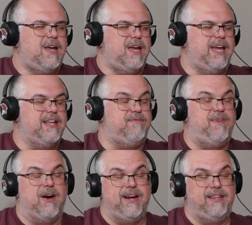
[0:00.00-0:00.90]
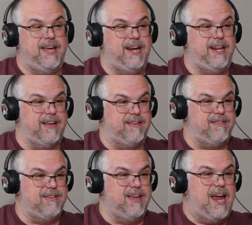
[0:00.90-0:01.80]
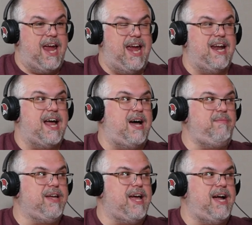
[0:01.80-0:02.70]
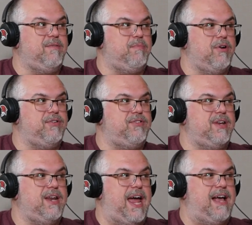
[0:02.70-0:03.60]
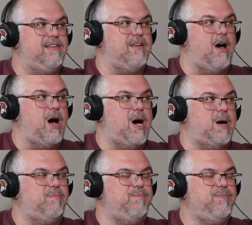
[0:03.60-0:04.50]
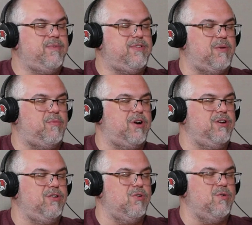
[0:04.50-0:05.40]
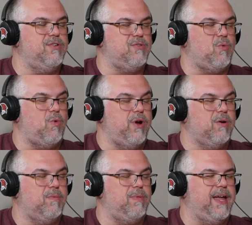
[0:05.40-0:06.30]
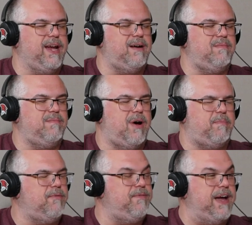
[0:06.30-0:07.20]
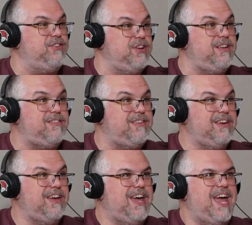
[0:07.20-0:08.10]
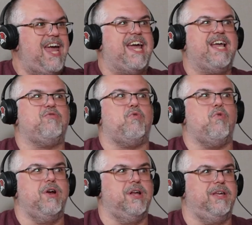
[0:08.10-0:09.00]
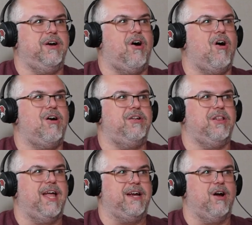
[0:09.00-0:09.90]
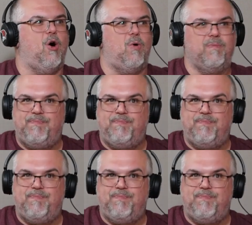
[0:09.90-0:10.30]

It's very tedious, and I'm the kind of person, as someone who is a real, like a perfectionist, it gets really hard to let go.